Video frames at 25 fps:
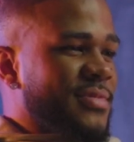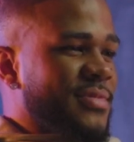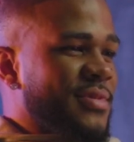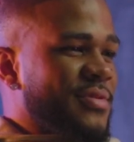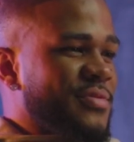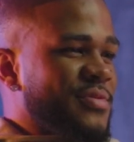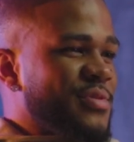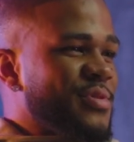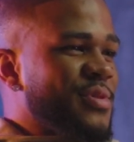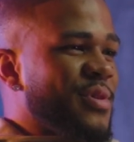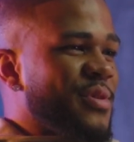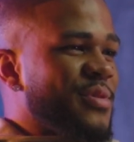
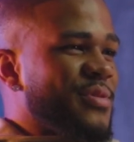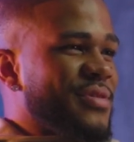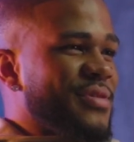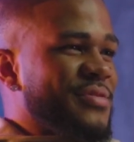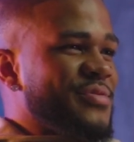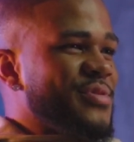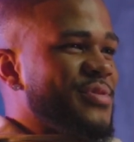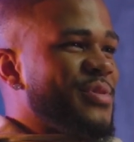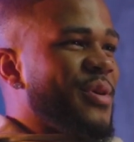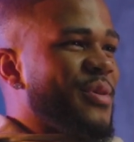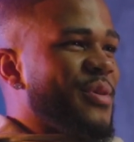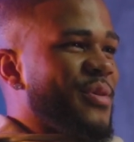if you don't
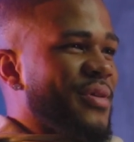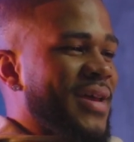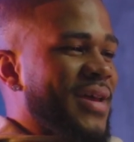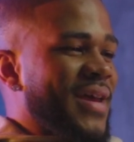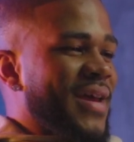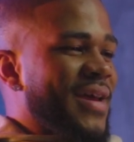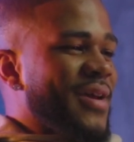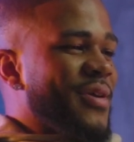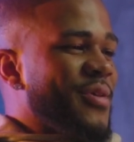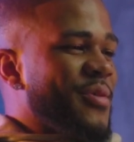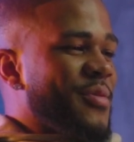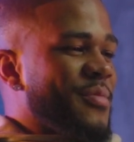if you don't
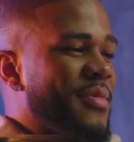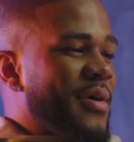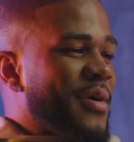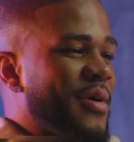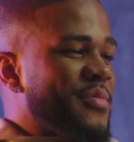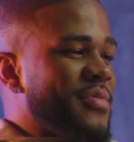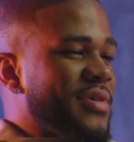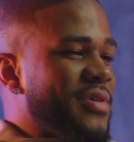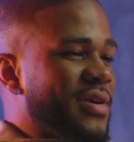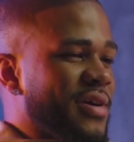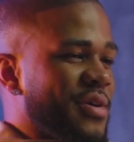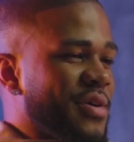care
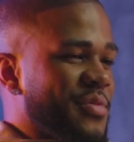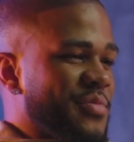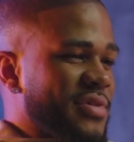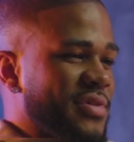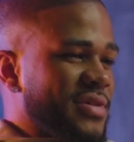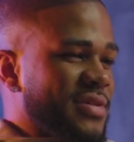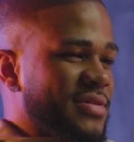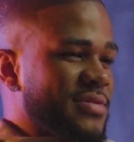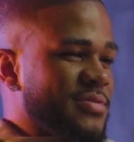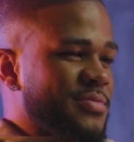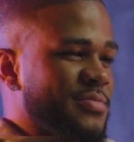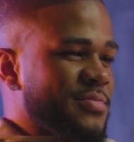about
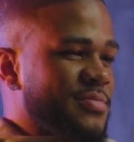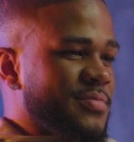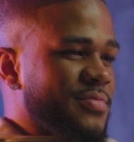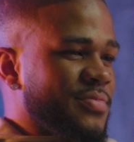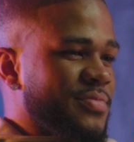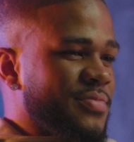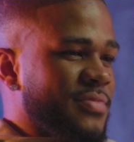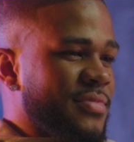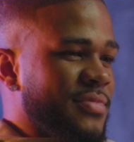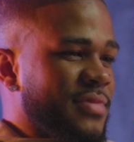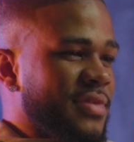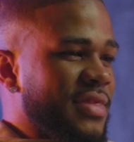becoming
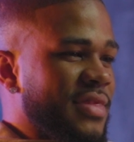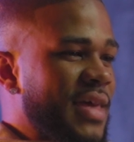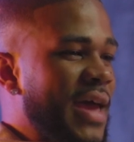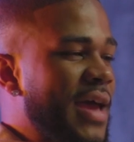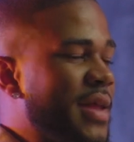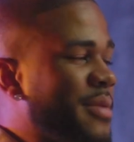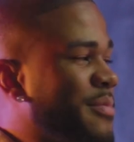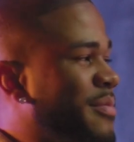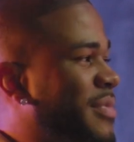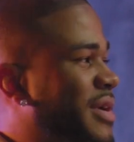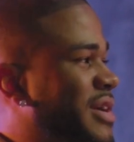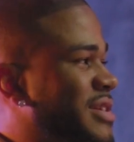
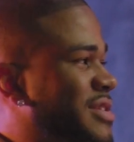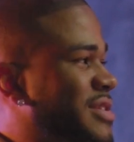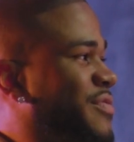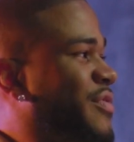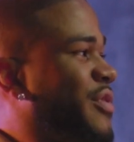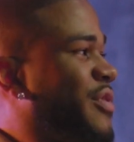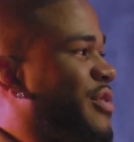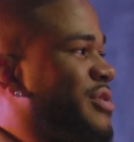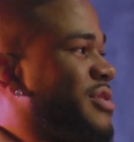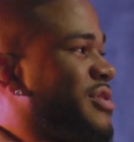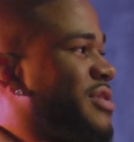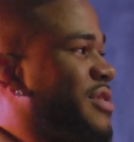that best
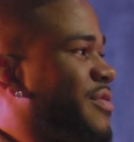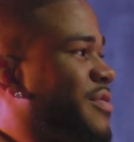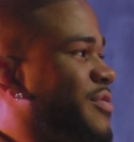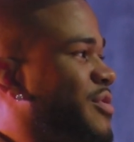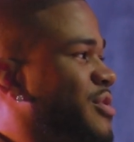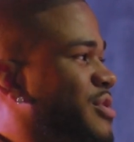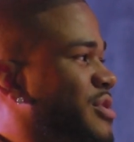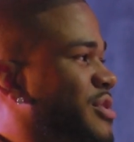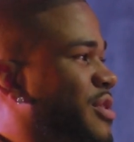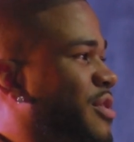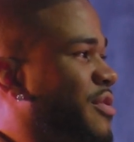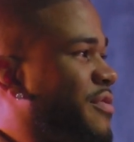version of
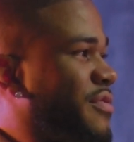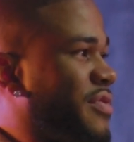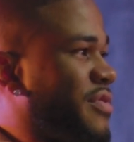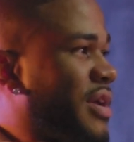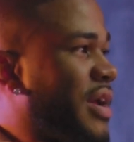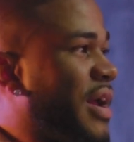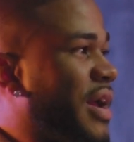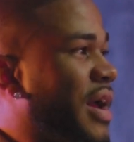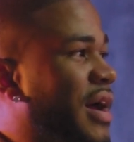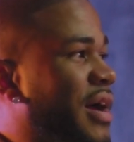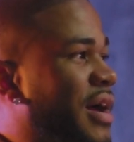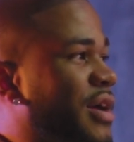yourself
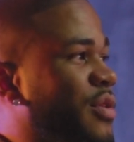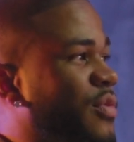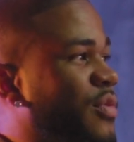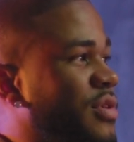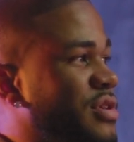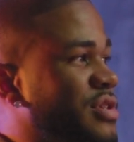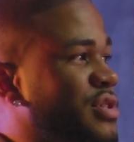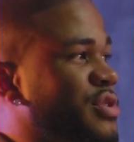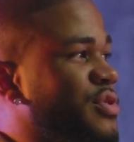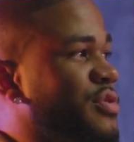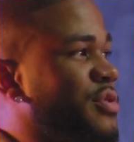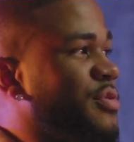that God
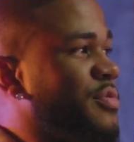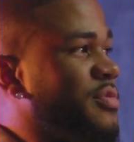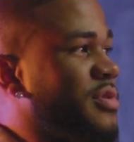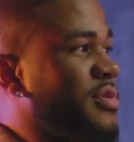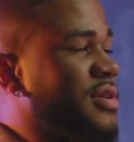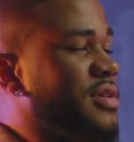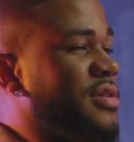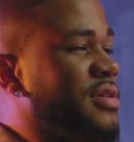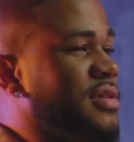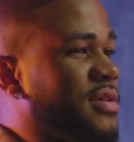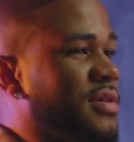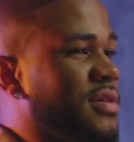wants you to
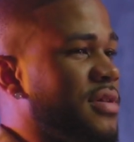be,